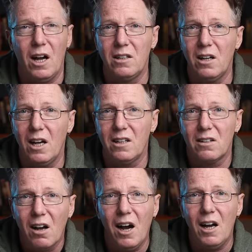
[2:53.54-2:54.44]
And at the
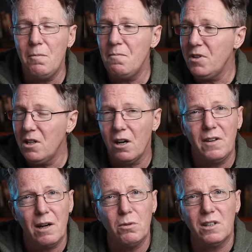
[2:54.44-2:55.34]
time, you know,
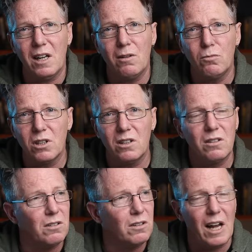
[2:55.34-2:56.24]
there was it
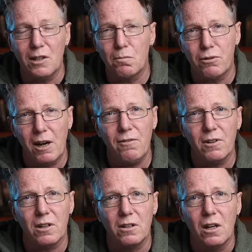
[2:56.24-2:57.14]
wasn't as
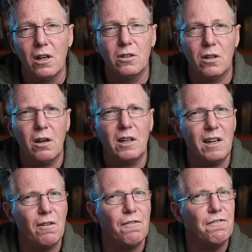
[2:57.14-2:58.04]
prevalent, so it
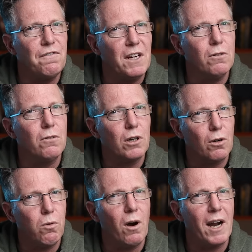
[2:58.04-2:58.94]
didn't feel
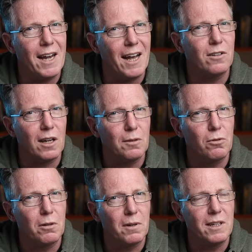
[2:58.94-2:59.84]
quite as as
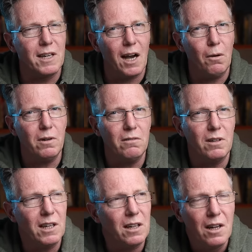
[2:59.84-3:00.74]
boring. But now we are
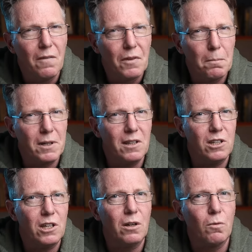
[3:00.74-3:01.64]
in a
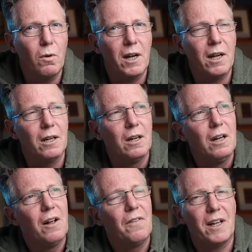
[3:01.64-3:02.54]
position where
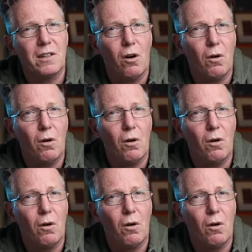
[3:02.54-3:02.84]
there's a